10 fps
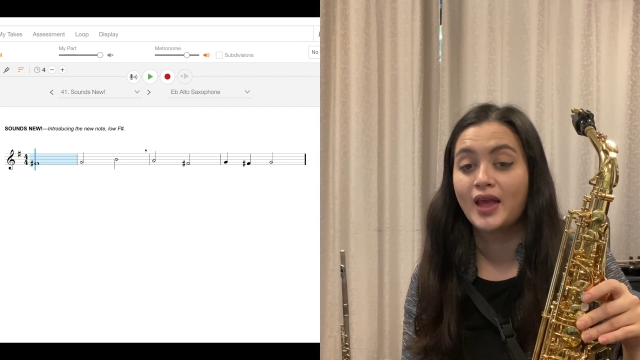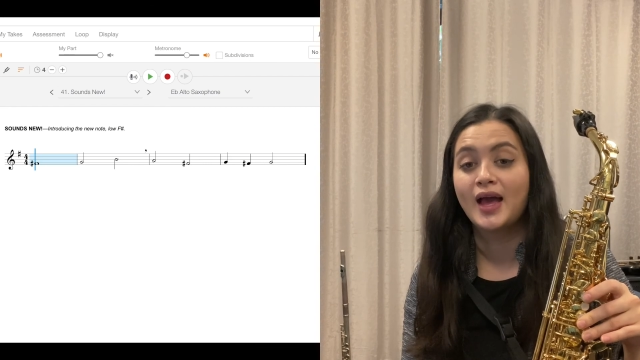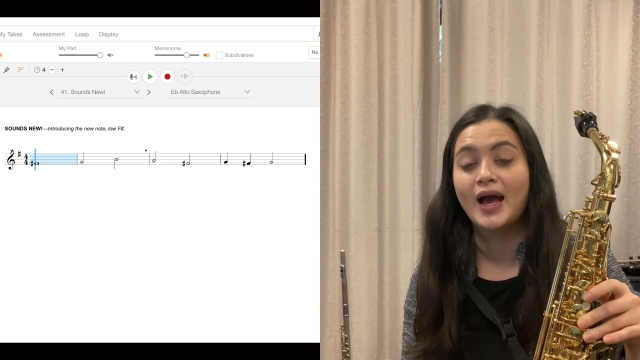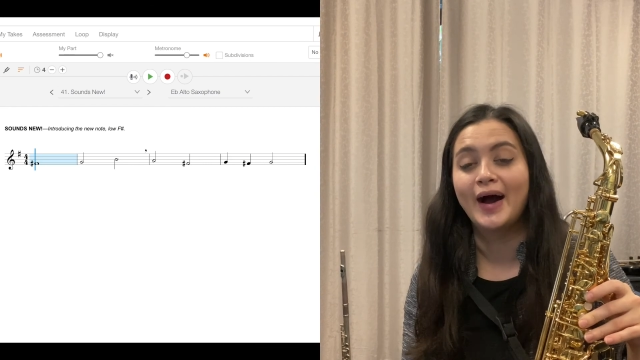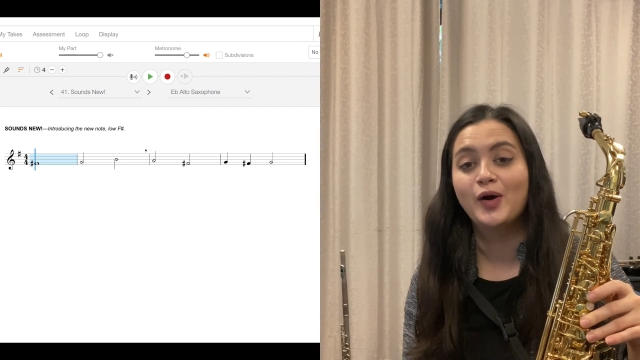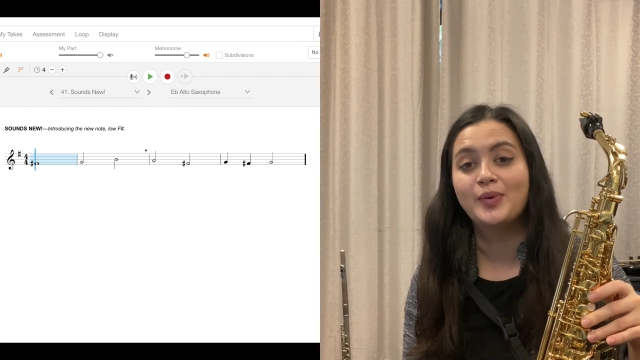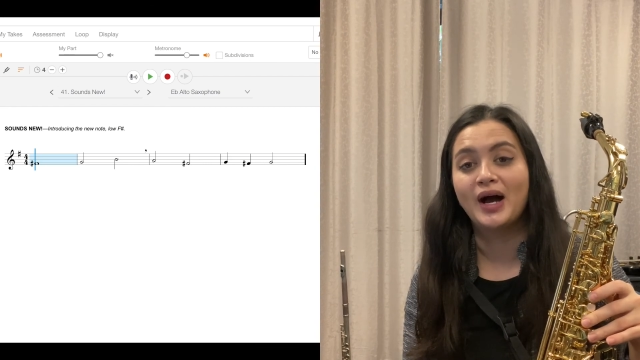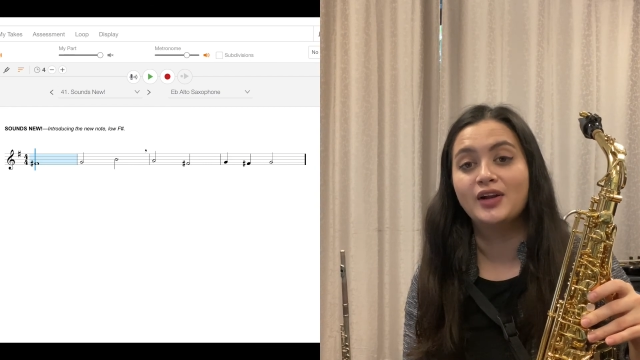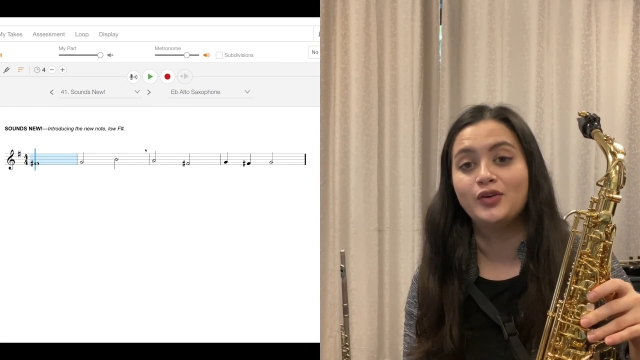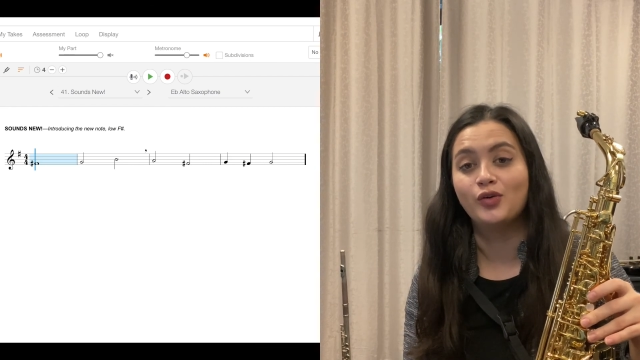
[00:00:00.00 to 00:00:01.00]
How
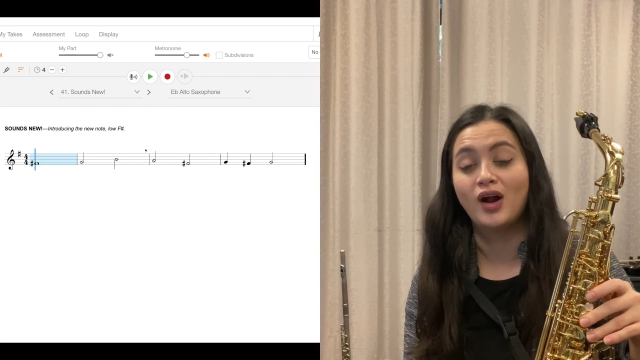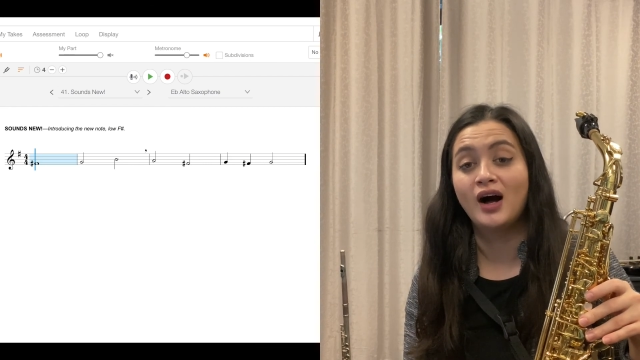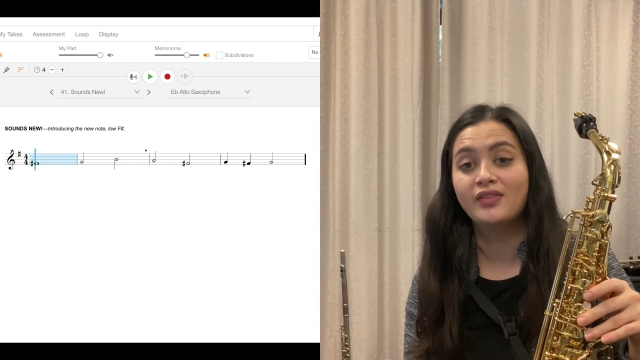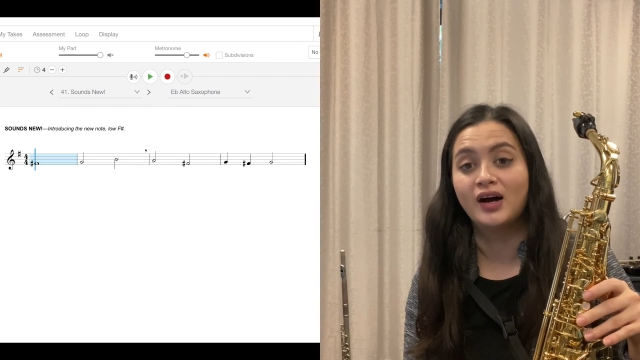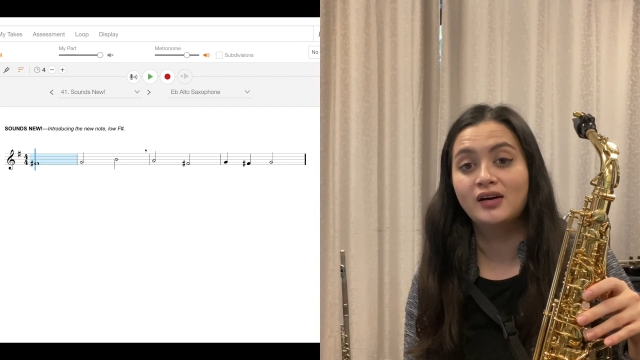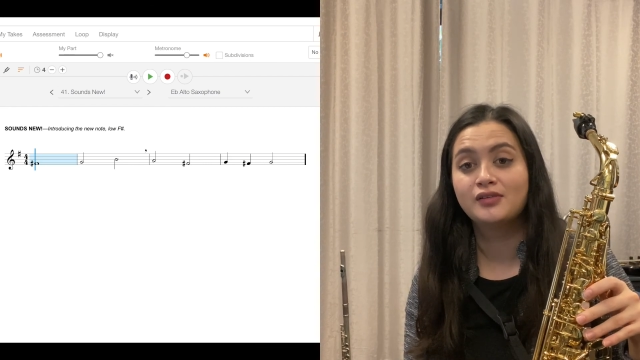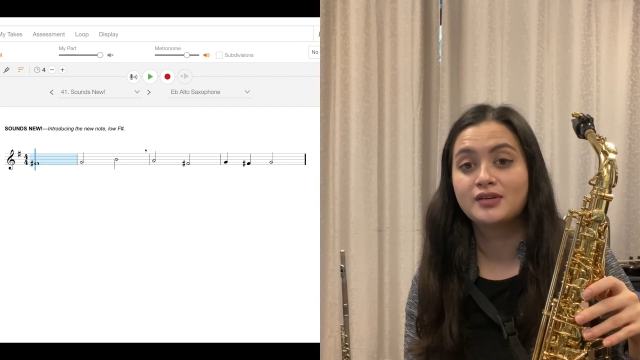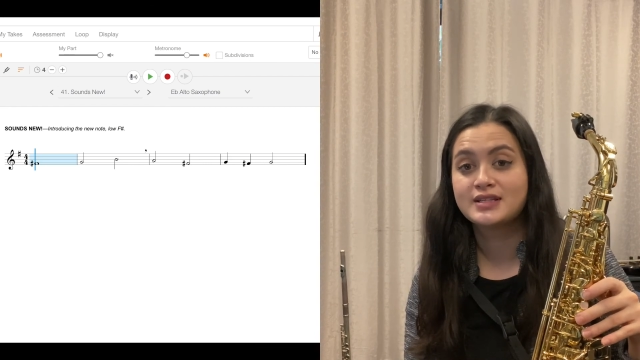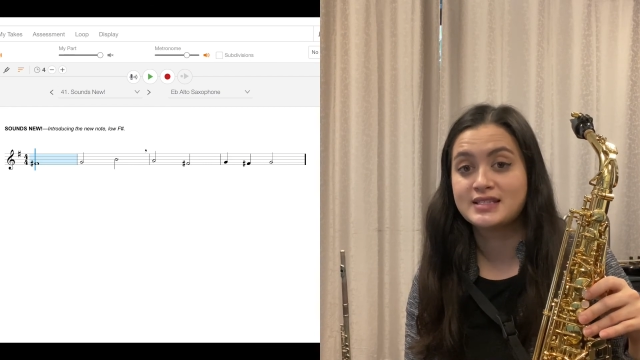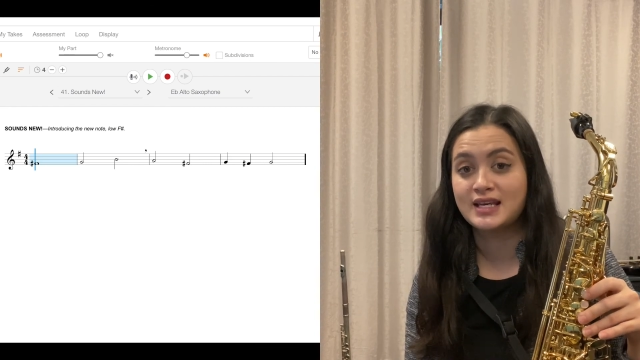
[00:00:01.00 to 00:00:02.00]
about your other
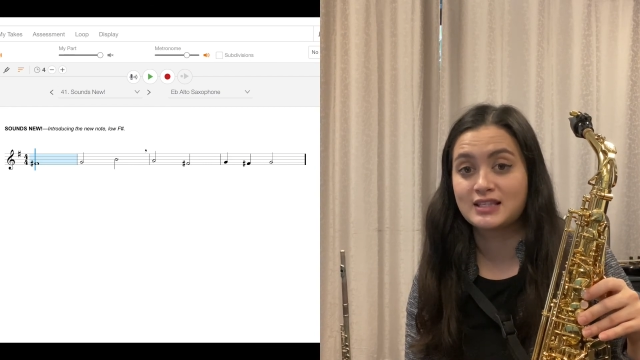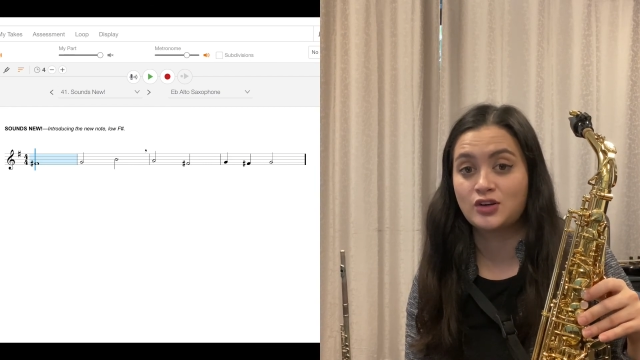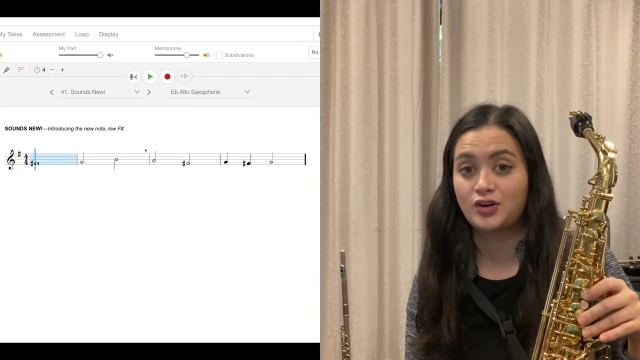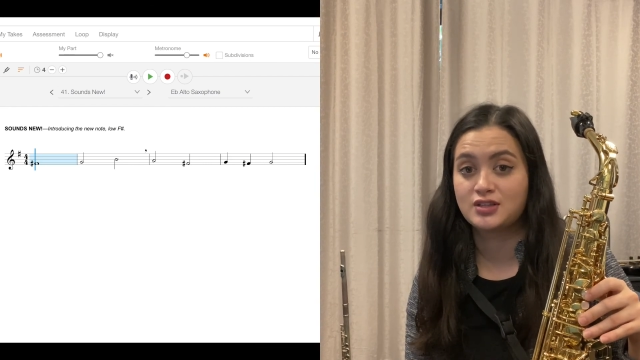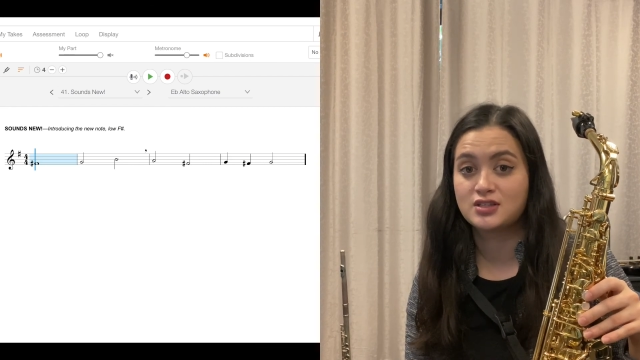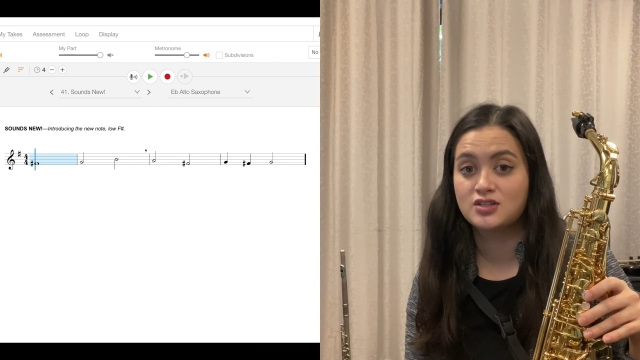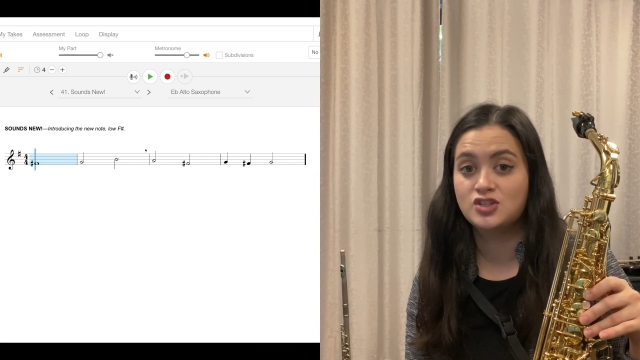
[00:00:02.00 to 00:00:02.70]
6 notes?